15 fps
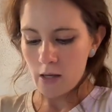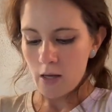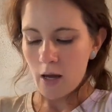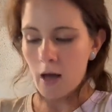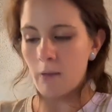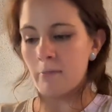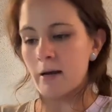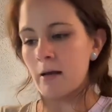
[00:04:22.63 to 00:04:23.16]

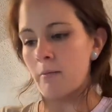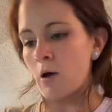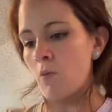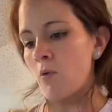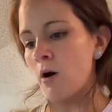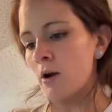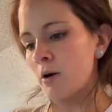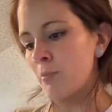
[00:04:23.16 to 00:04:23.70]
I'm going to get my
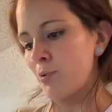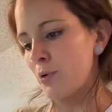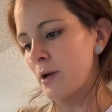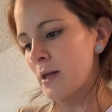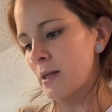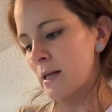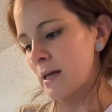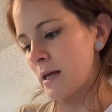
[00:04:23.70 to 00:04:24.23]
water
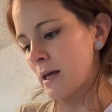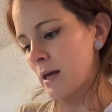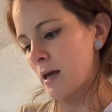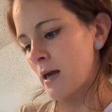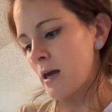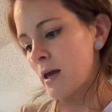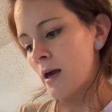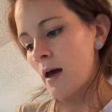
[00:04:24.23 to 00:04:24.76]
boiling.
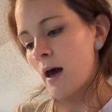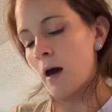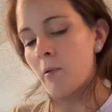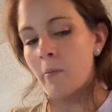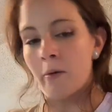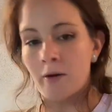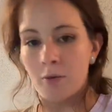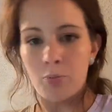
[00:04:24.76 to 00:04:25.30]
I'm
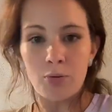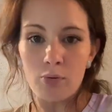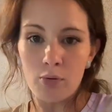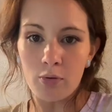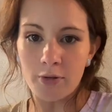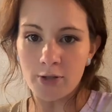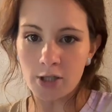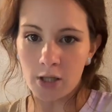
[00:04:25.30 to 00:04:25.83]
about to pull
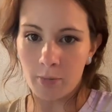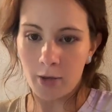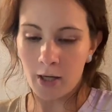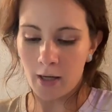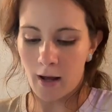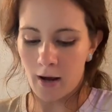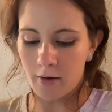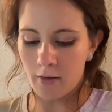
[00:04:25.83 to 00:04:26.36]
the sheet
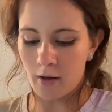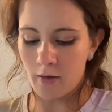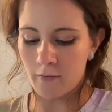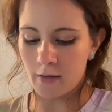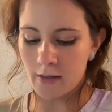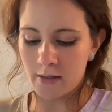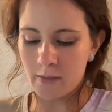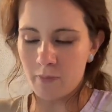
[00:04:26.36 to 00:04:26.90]
pan out of the oven.
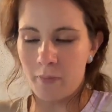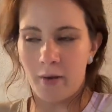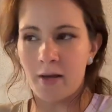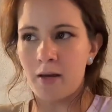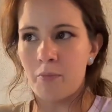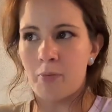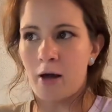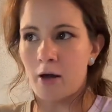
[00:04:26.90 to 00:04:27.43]
It's been
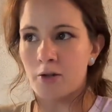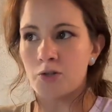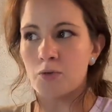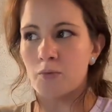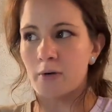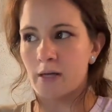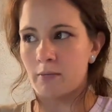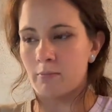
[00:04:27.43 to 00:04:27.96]
about
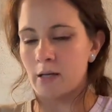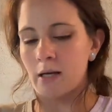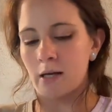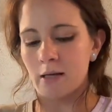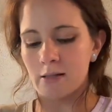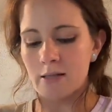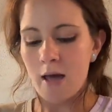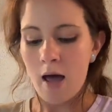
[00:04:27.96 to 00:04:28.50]
20
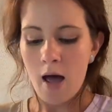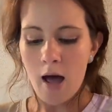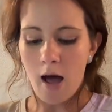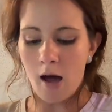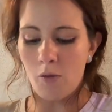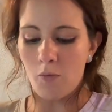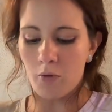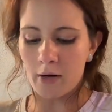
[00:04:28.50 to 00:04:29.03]
minutes. I
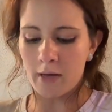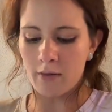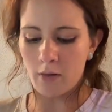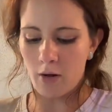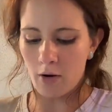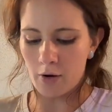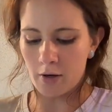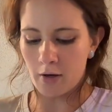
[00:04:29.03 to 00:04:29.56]
wanted
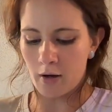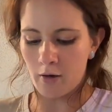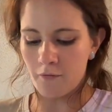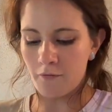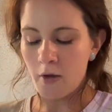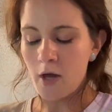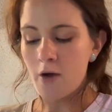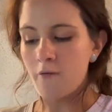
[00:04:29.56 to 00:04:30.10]
long enough
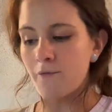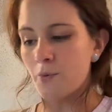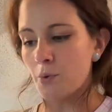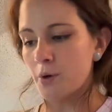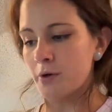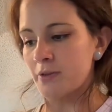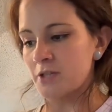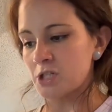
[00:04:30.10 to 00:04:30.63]

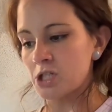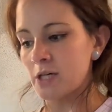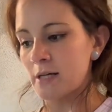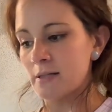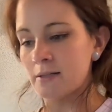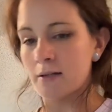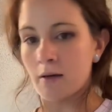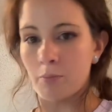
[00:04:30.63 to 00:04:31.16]
for the
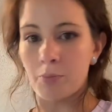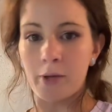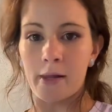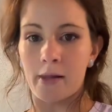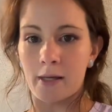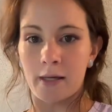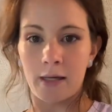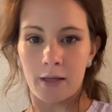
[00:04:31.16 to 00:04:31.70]
cheese to
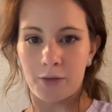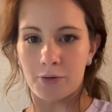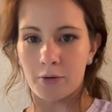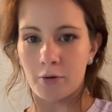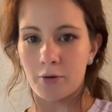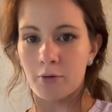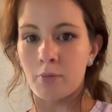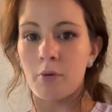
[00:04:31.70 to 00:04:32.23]
completely heat
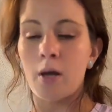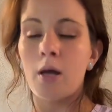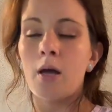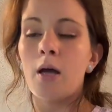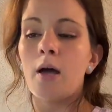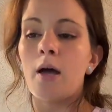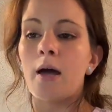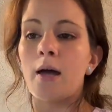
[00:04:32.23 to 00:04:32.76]
through,
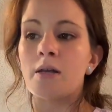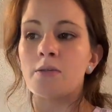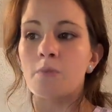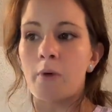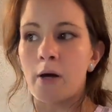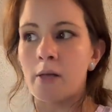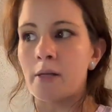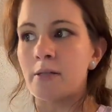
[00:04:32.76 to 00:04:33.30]
as
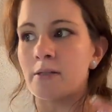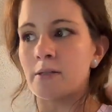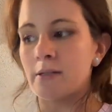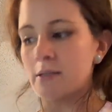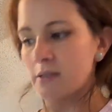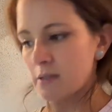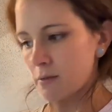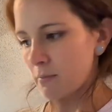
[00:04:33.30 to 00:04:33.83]
well as the
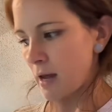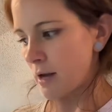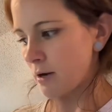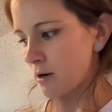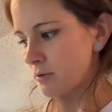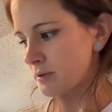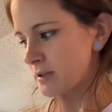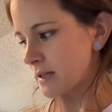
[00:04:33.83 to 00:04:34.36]

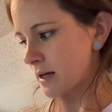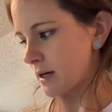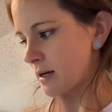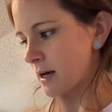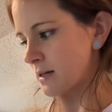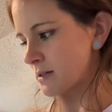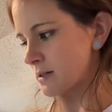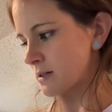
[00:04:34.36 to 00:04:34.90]
tomatoes to get
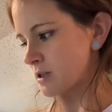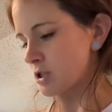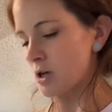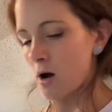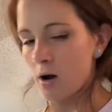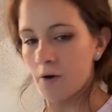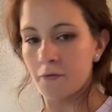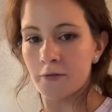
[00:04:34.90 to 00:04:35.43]
nice and
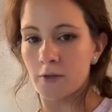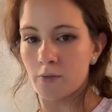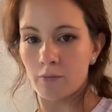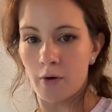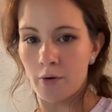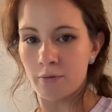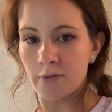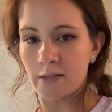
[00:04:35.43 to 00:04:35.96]
soft and
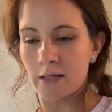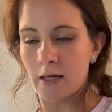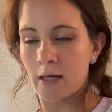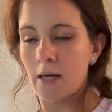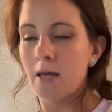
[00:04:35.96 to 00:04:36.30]
roasty.